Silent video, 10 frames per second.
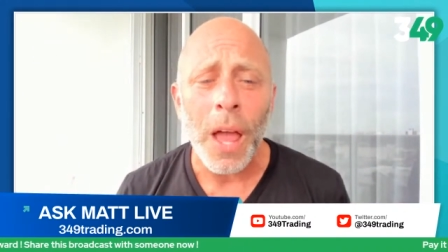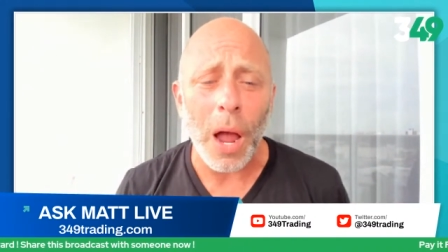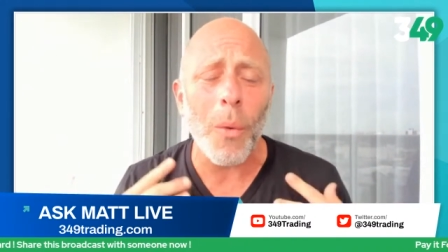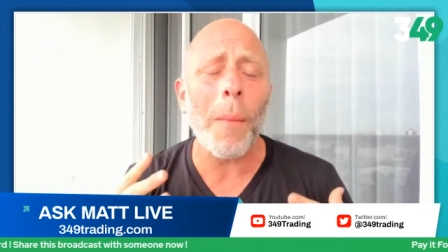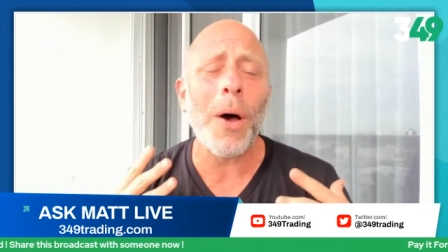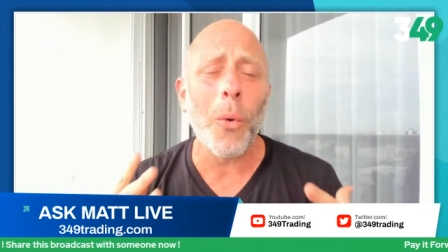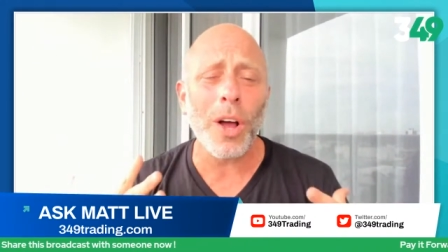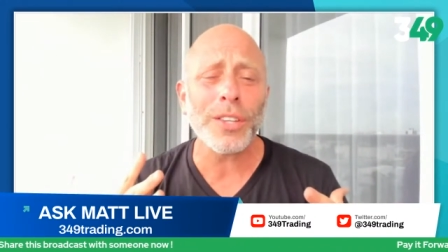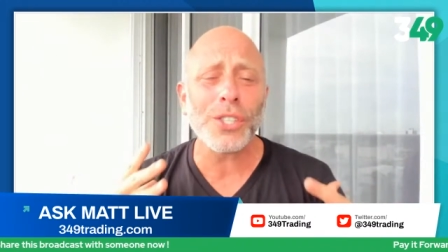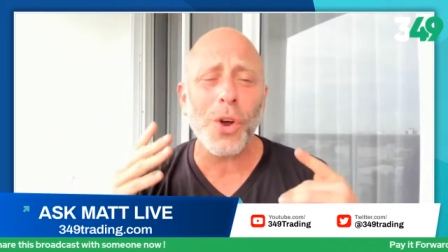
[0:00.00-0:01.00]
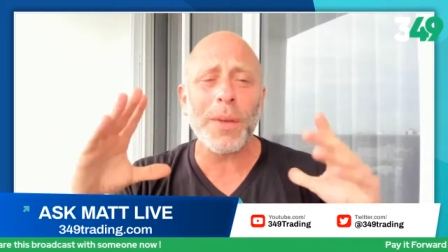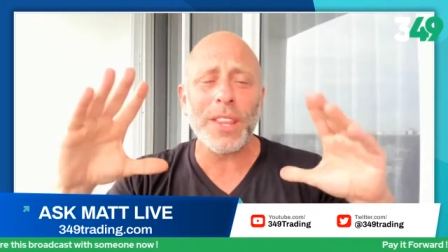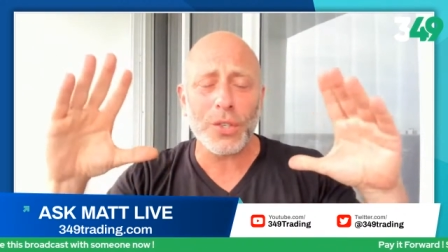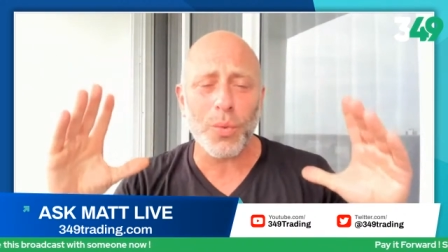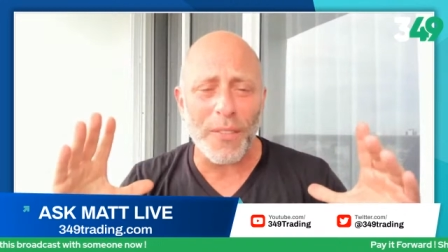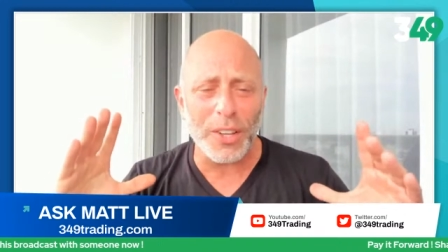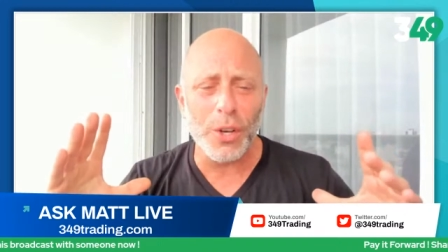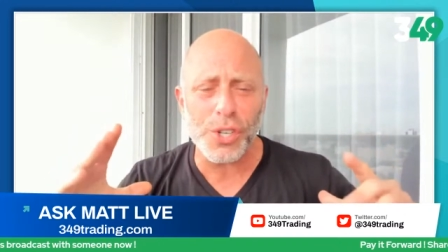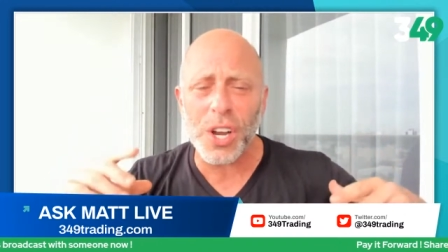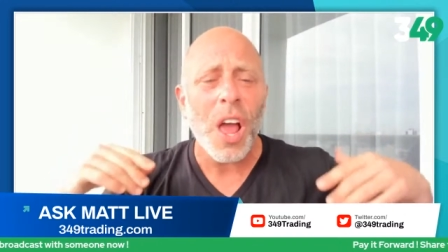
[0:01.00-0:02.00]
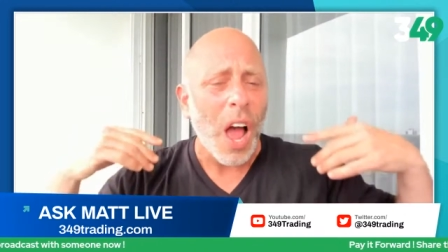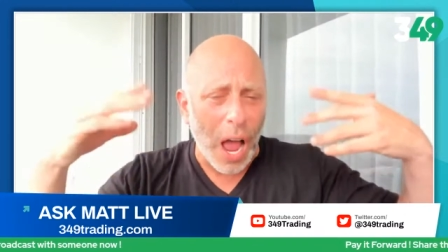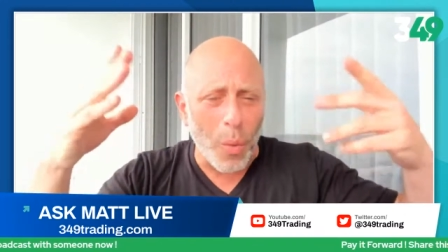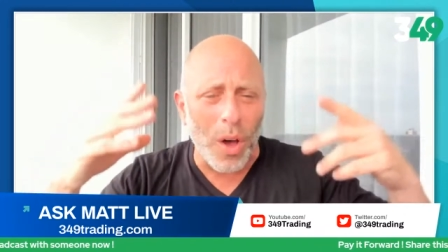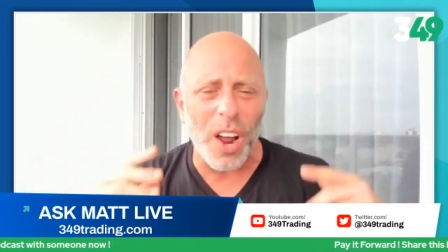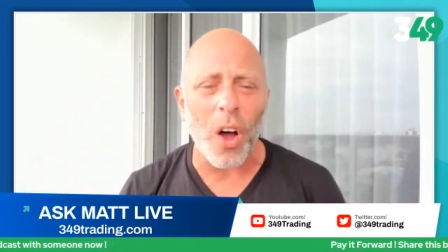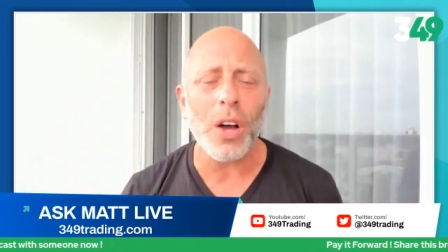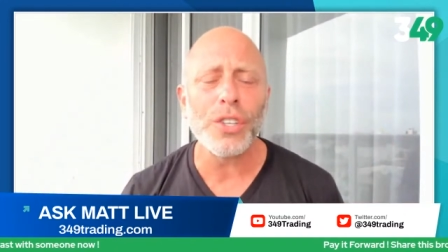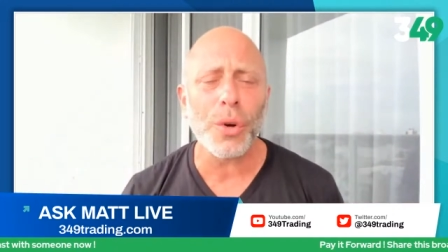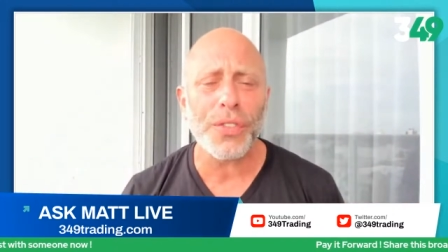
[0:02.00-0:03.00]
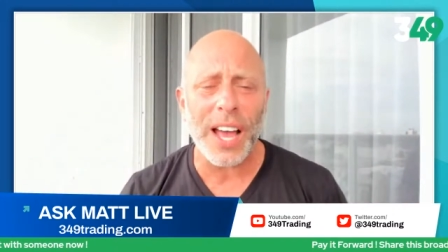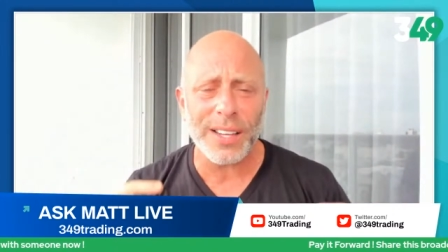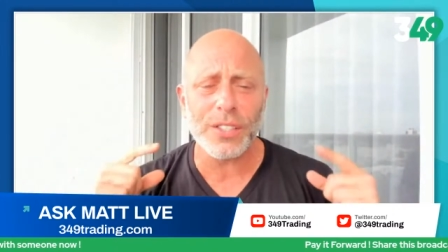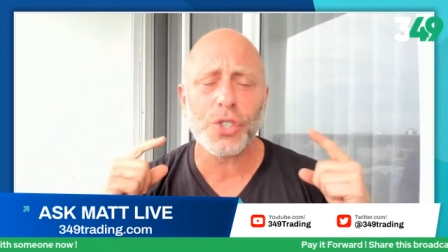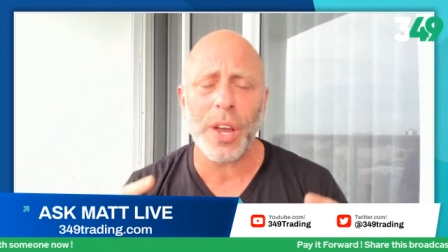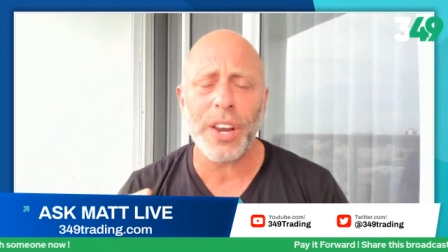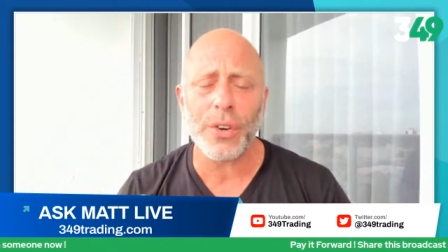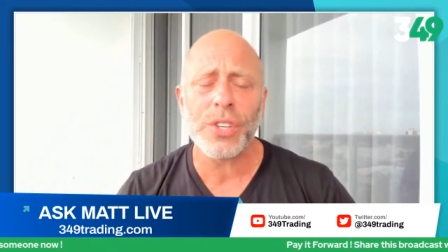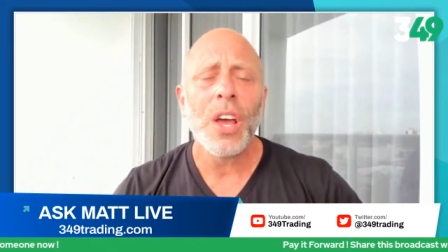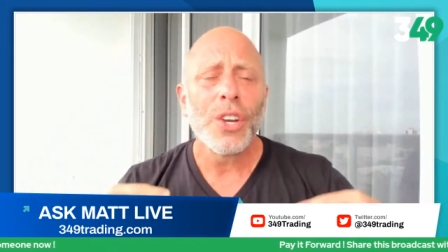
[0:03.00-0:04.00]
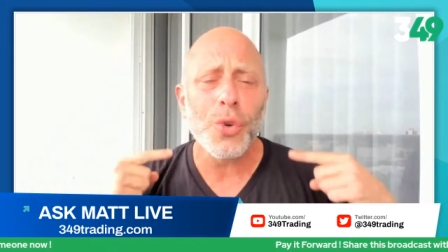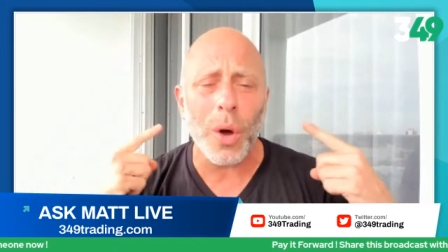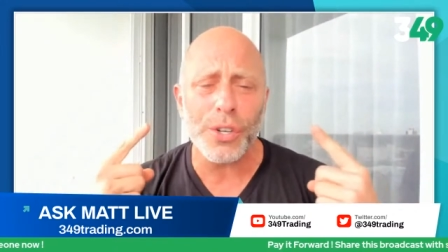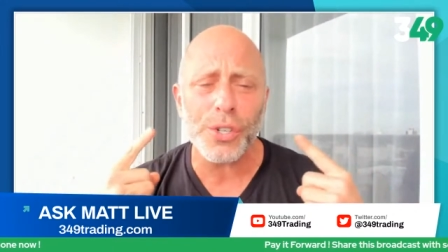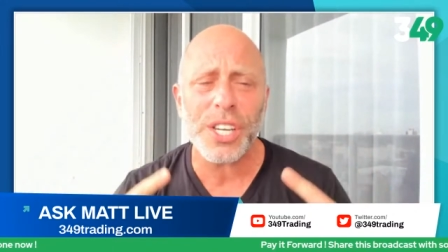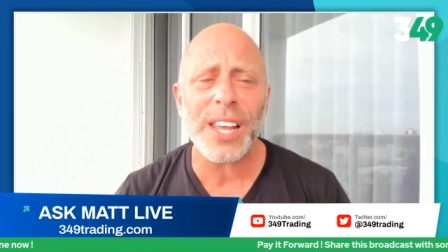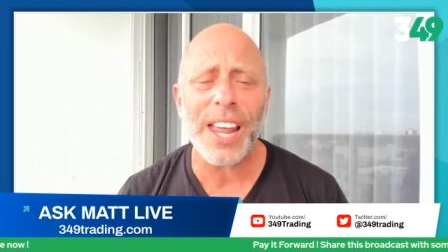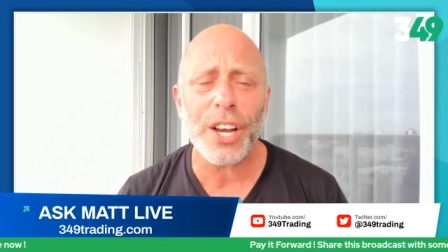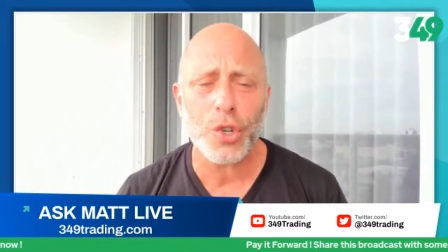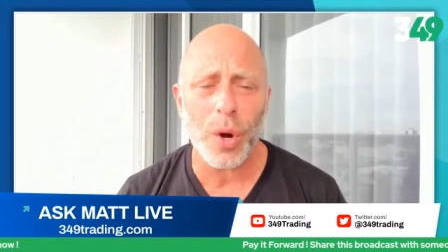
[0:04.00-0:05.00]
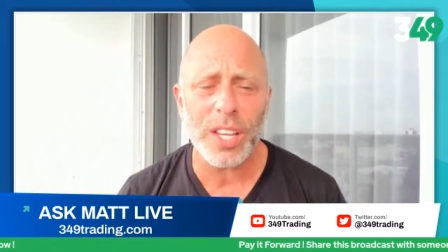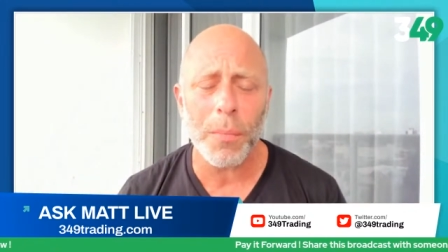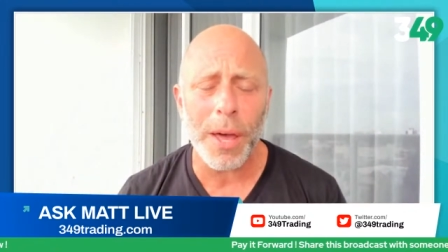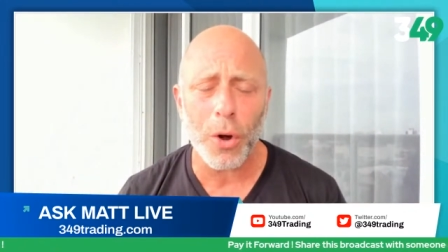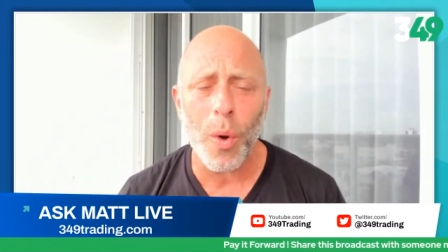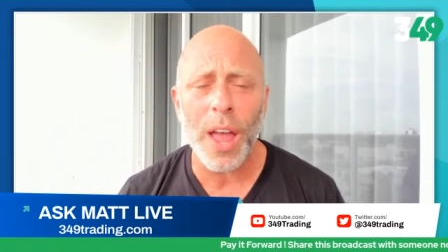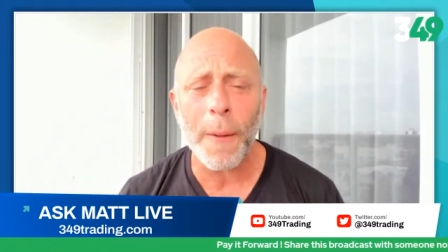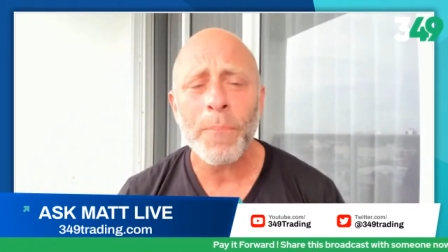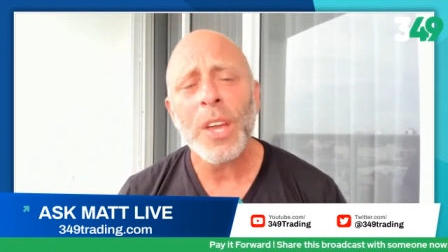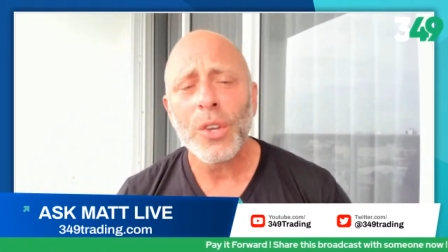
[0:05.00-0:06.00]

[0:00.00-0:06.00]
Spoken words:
I want my world to join me in this revolution. I want 100,000 traders to understand how to trade the better way.